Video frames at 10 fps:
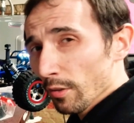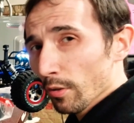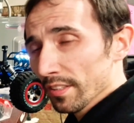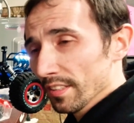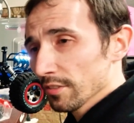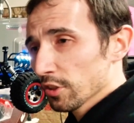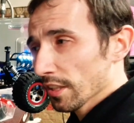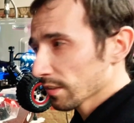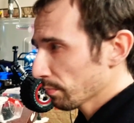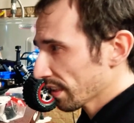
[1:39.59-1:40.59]
or is it
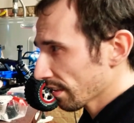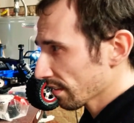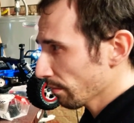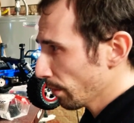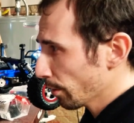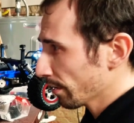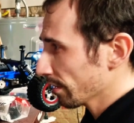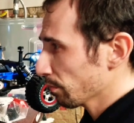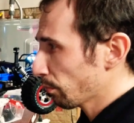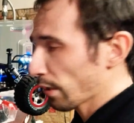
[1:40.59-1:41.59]
just because the motor
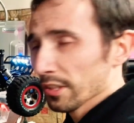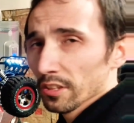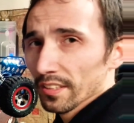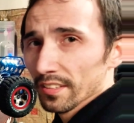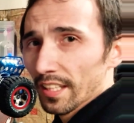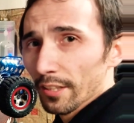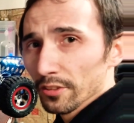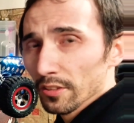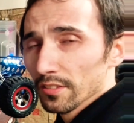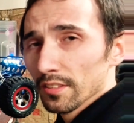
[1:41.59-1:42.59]
is brushless now,
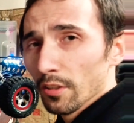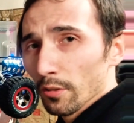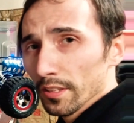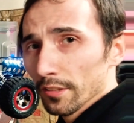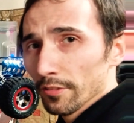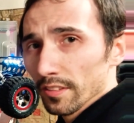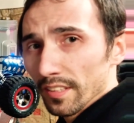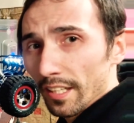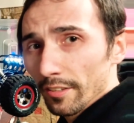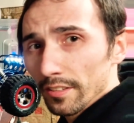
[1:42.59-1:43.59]
so it's a totally different
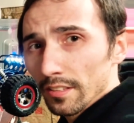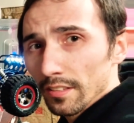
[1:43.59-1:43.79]
sound?